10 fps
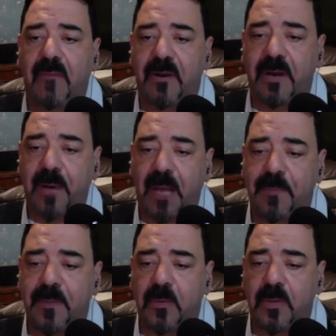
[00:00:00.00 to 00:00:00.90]
very
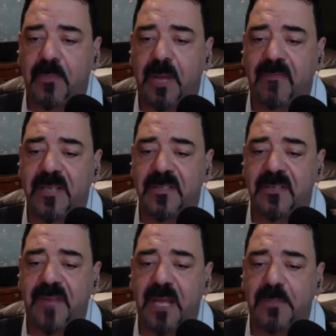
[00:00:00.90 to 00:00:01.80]
popular with my friends
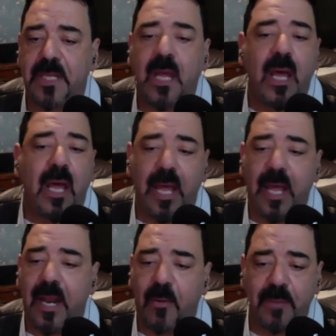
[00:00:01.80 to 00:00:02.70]
and family,
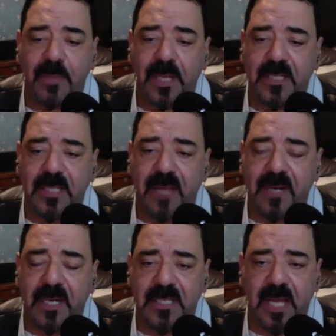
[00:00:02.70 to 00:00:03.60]
and I want to have
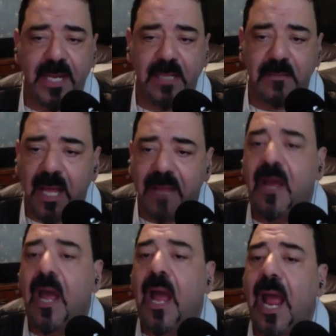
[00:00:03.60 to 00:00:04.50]
an exciting
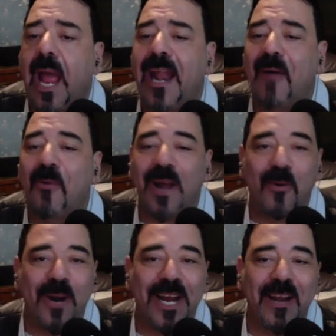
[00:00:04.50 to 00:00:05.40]
life, and I want
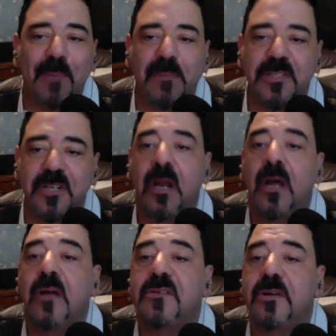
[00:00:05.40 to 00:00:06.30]
to work at a publisher.
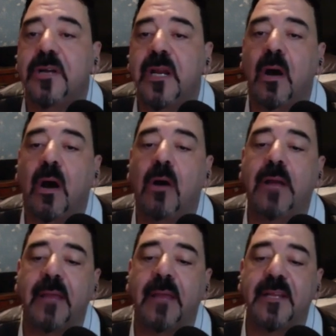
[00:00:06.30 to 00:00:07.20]
So you're going to go,
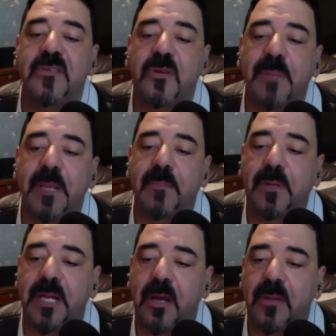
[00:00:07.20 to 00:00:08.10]
okay, these are all the
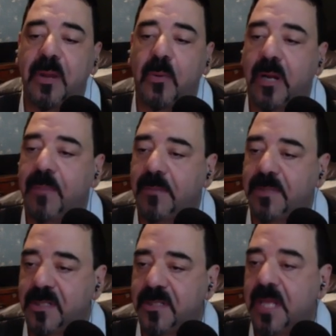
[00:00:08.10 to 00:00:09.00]
people I know that work at
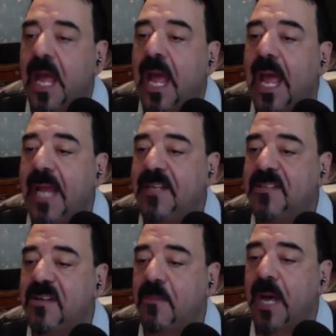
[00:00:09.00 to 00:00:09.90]
publishers, and
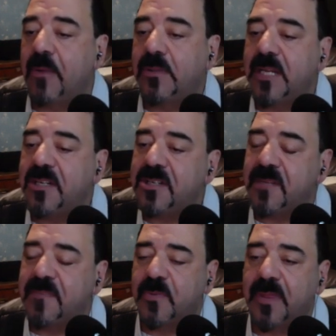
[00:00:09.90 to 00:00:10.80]
these are my
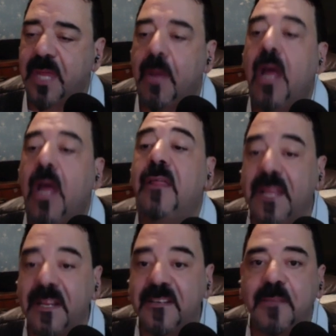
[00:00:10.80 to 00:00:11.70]
relationships with them.
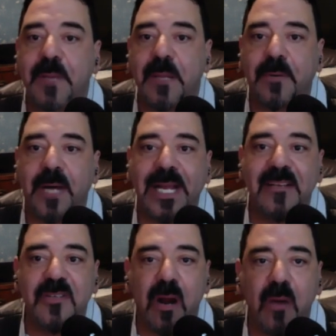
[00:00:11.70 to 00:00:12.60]
These are the people I
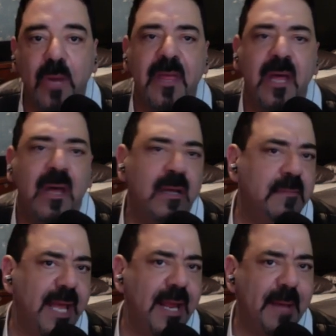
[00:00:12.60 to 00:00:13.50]
can start with.
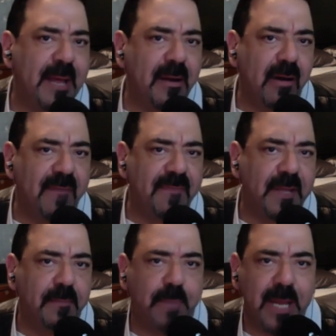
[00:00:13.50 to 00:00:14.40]
Take them out a
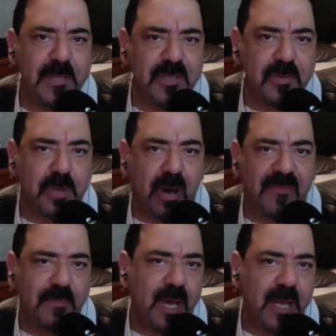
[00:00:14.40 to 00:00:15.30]
coffee, buy them a Zoom
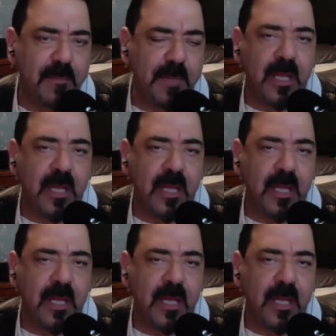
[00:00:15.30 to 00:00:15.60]
coffee, buy them